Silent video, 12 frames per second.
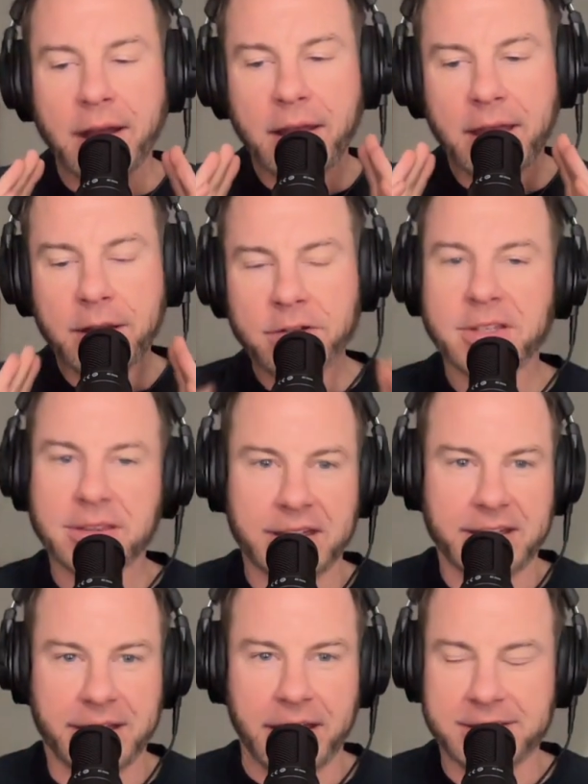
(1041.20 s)
Here's the
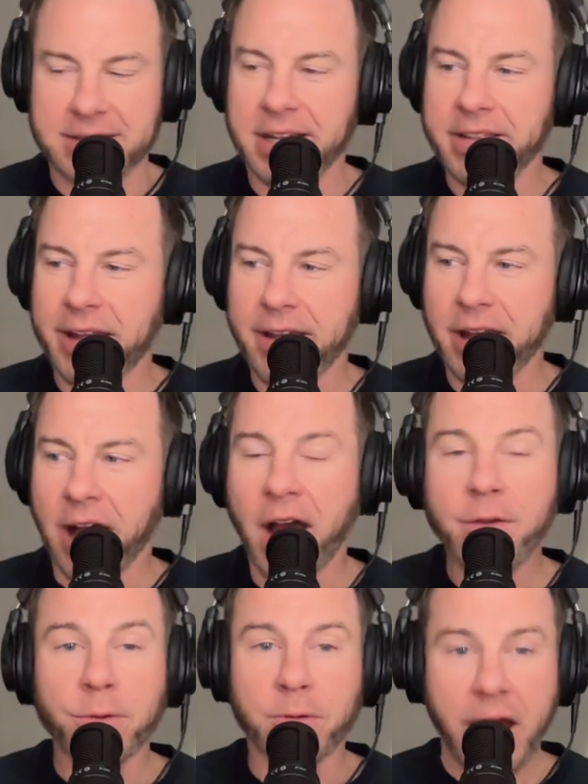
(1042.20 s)
thing, guys. Like,
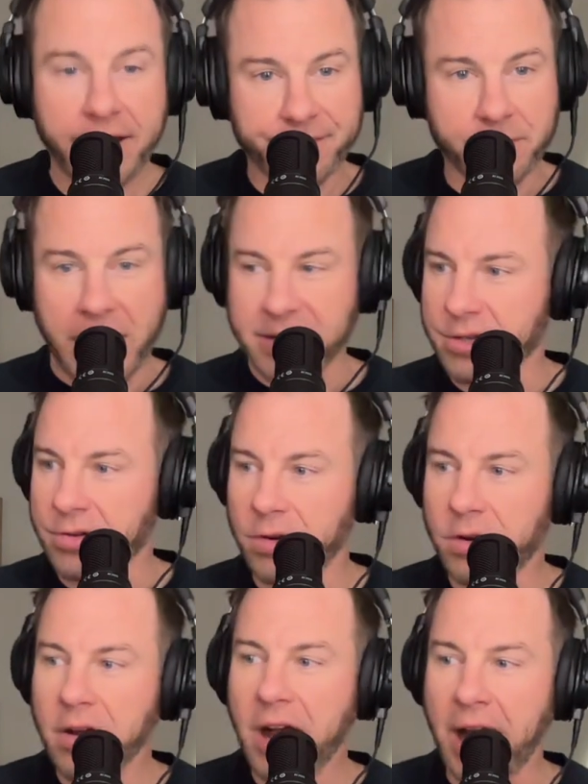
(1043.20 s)
I will ride for
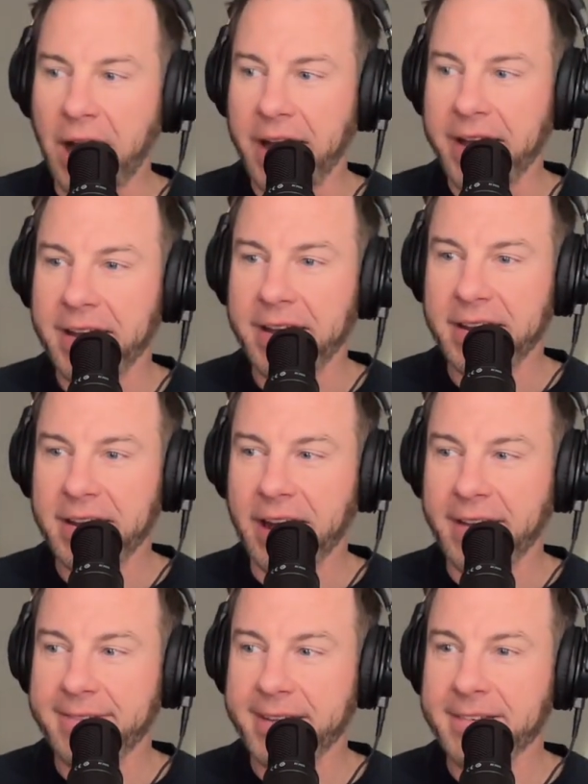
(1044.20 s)
Mescal. I
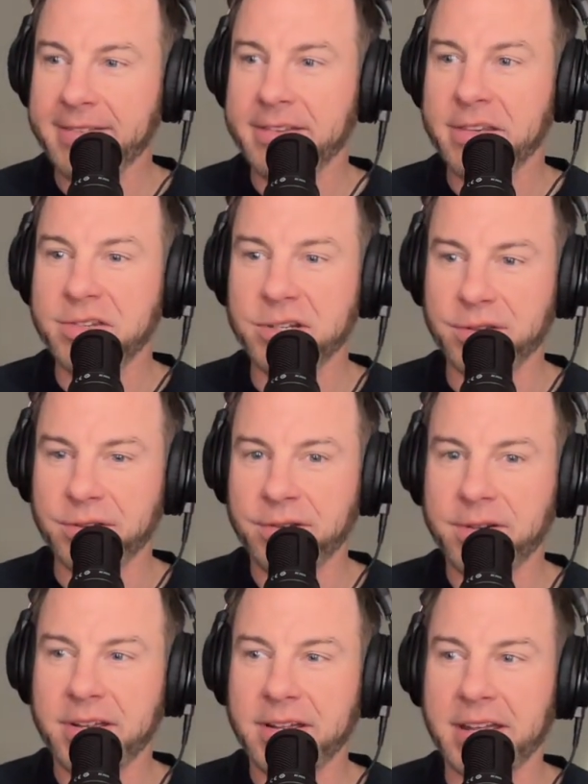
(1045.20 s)
think the
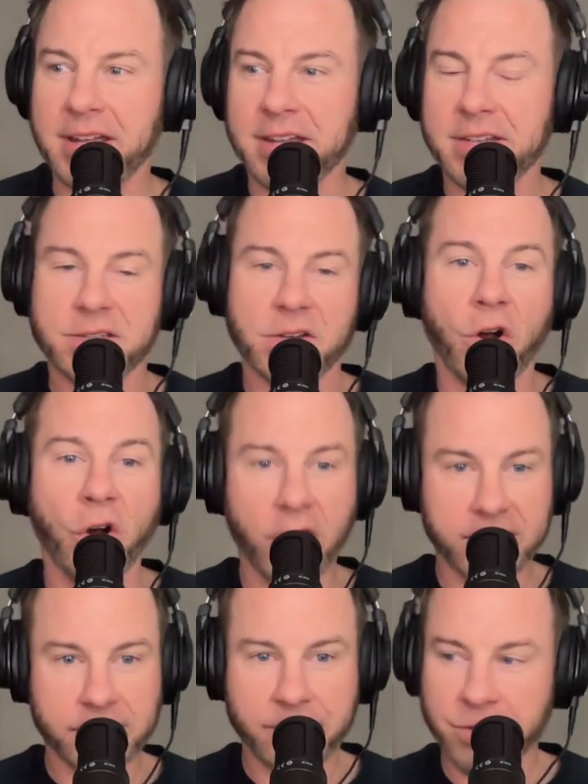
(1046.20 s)
dude is
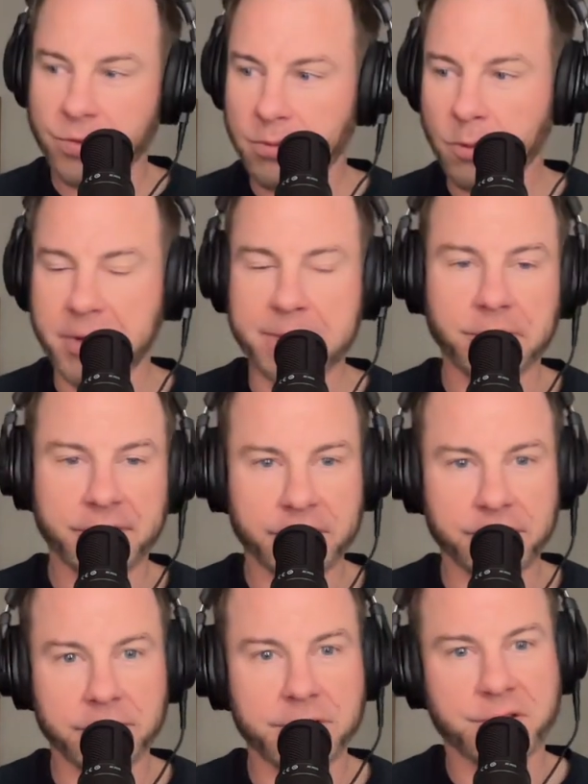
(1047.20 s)
awesome in Normal People,
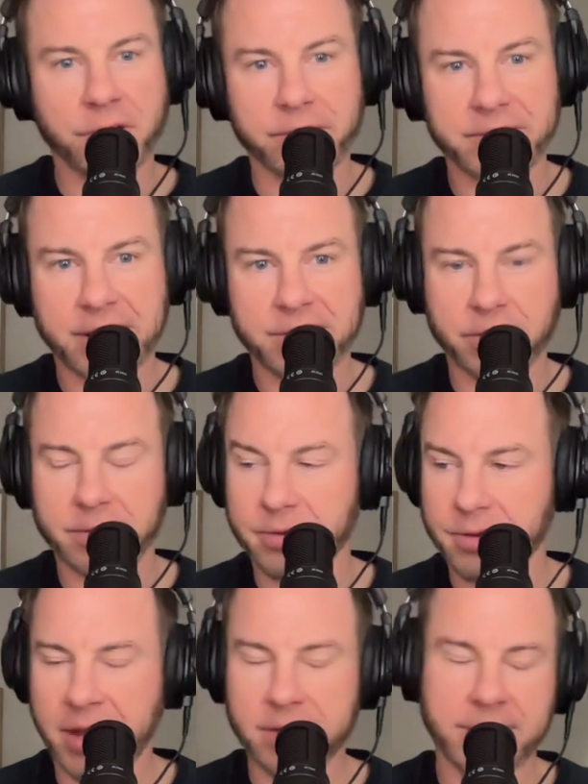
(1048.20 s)
that Hulu show with
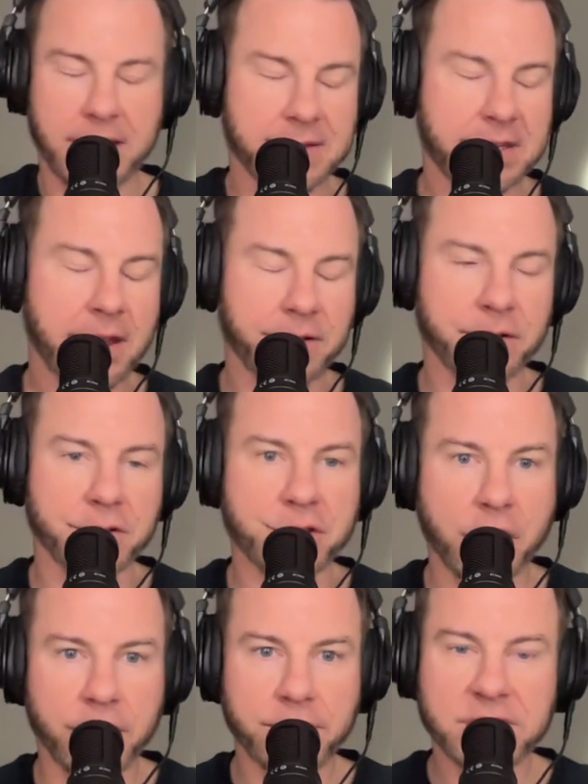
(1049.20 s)
Daisy Edgar
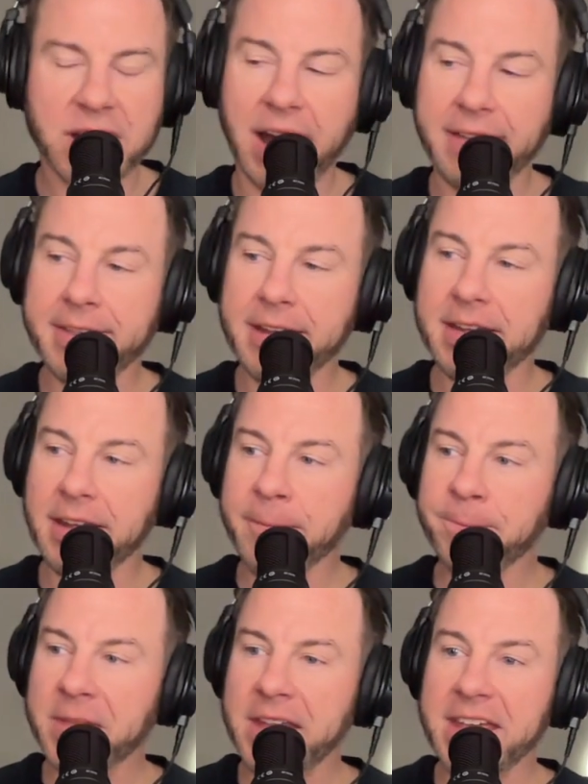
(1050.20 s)
Jones. I think
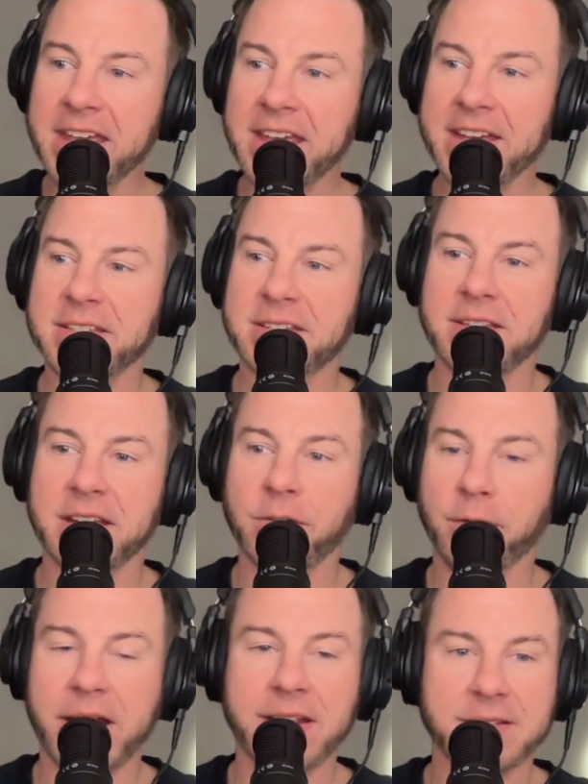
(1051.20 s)
he is the
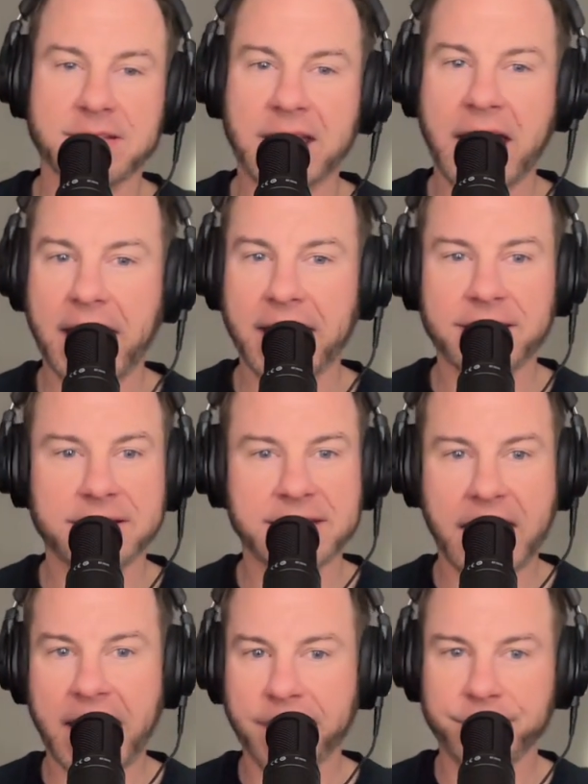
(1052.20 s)
great, sad
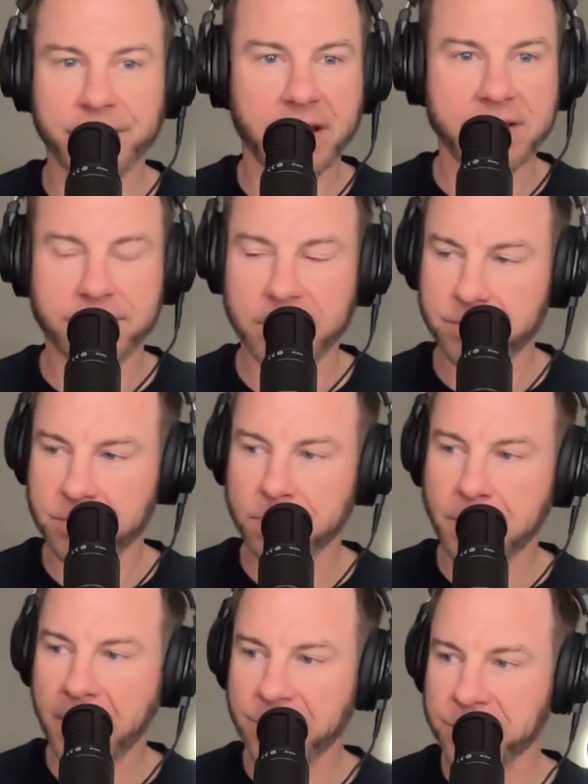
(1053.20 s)
dad with lots of
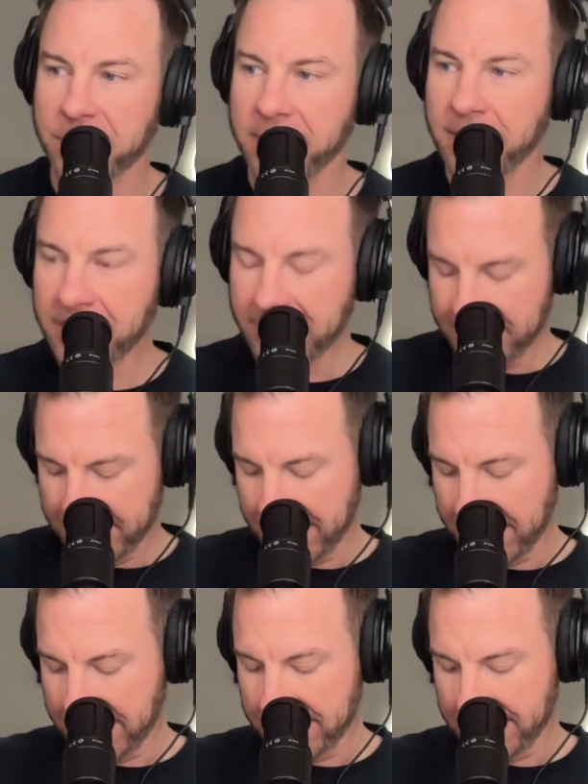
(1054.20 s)
introspection
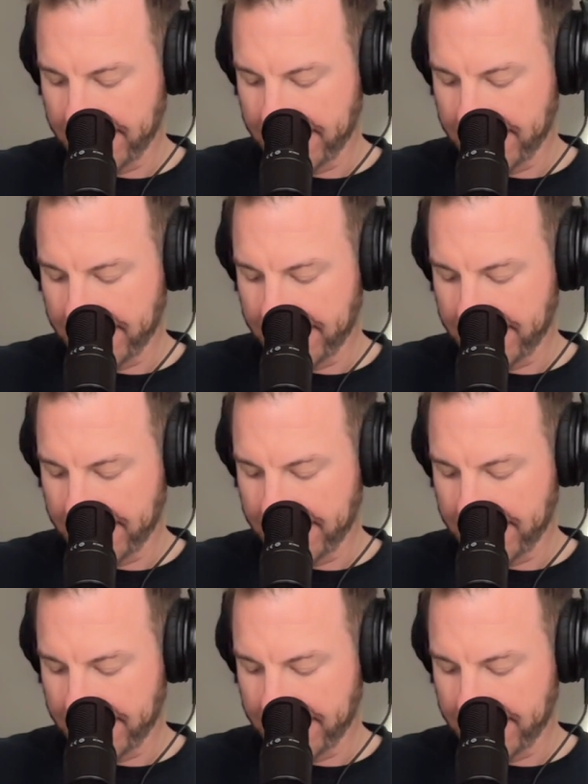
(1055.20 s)
in